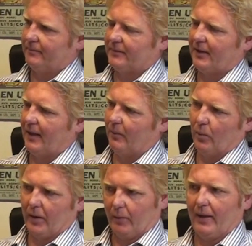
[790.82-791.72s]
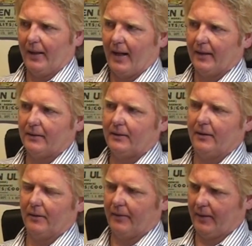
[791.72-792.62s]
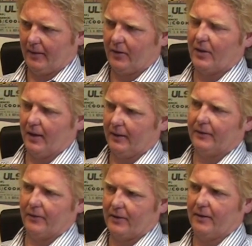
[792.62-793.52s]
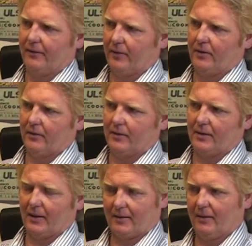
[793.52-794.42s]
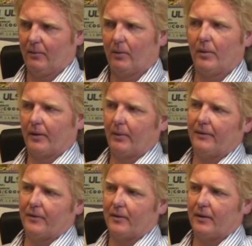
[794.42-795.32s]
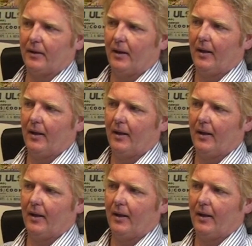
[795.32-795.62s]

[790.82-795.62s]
saying what are we against, you know, I think the challenge for us in the future is actually, well, what are we for?